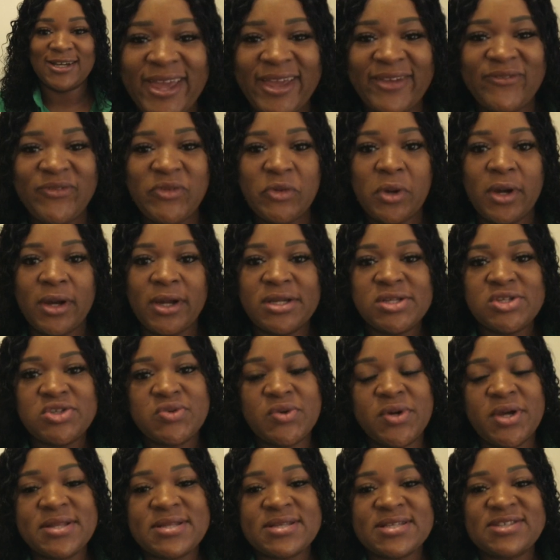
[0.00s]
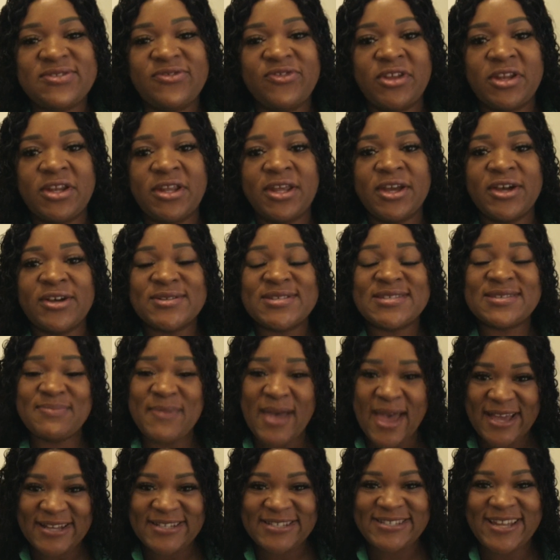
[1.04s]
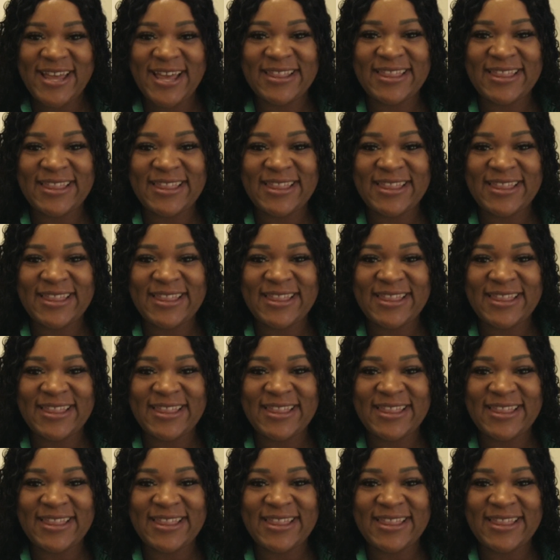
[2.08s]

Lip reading: If you are enjoying this video, smash that